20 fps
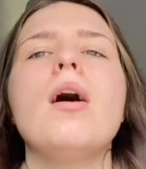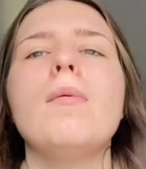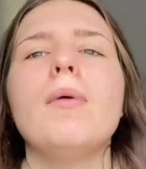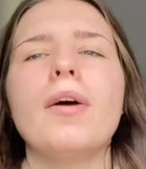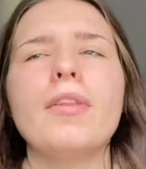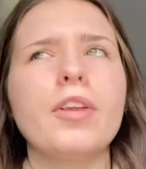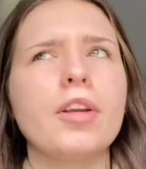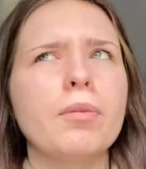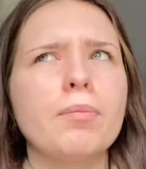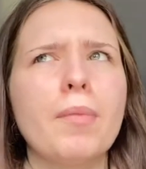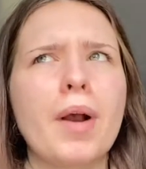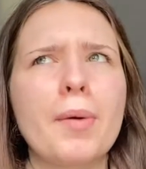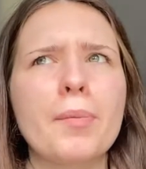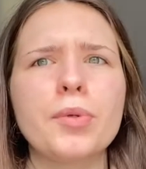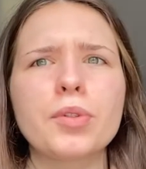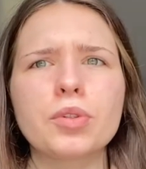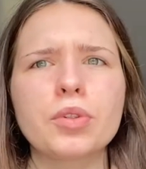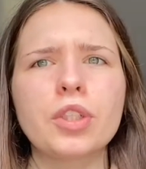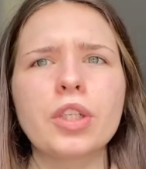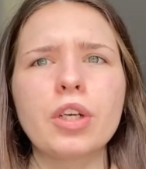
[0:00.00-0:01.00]
But I think mine
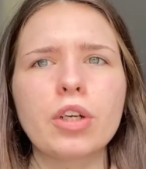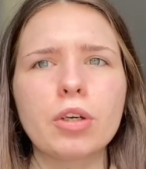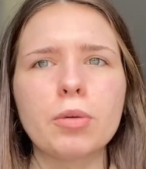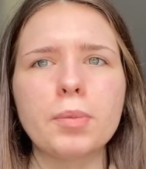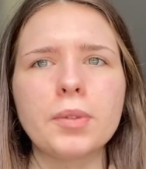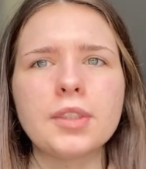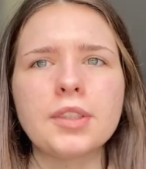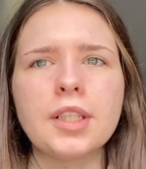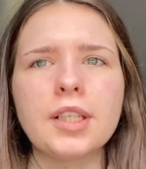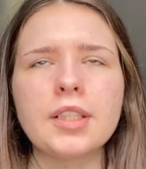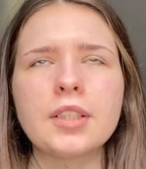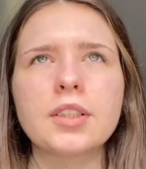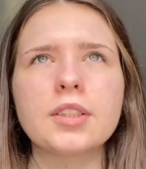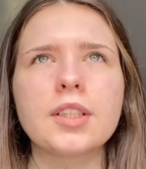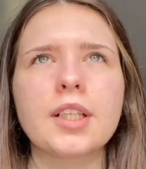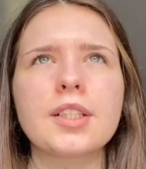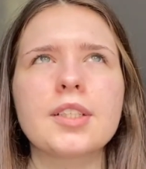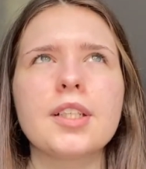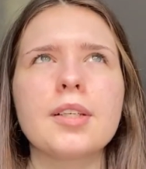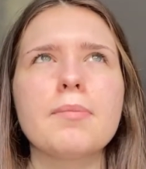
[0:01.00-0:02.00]
was only a couple of days, because
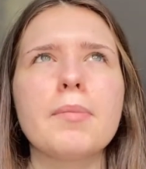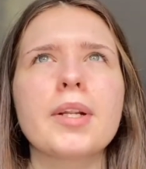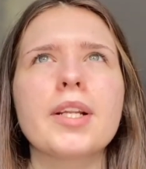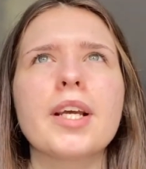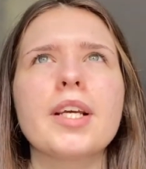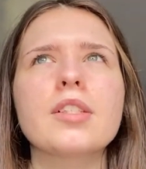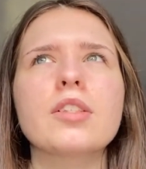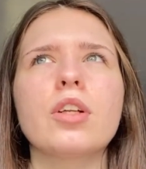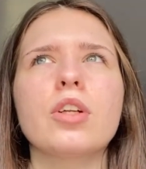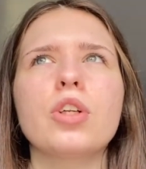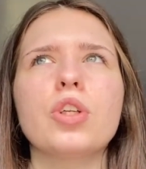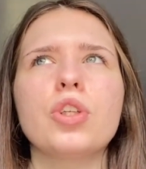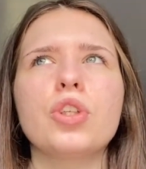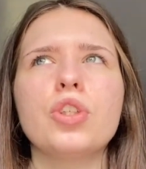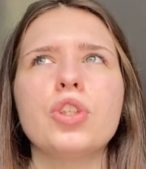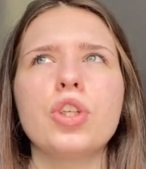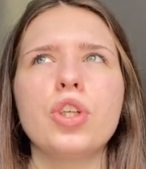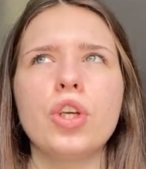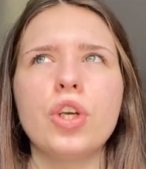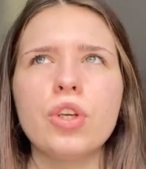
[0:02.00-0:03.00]
I did my test on a
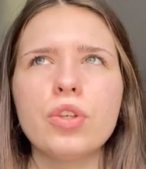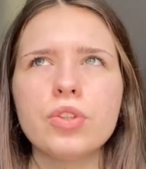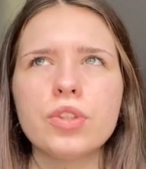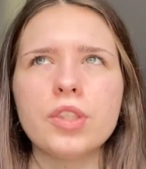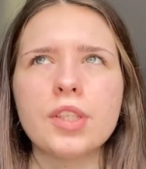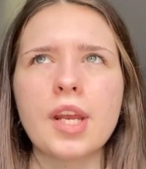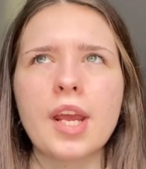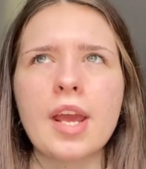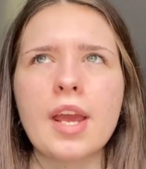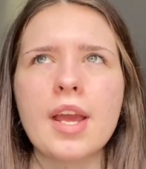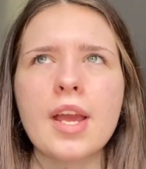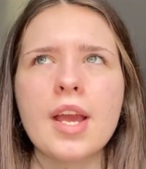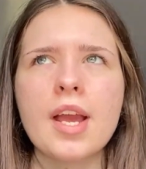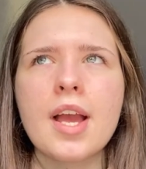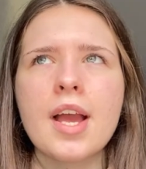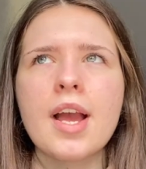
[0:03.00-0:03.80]
Tuesday.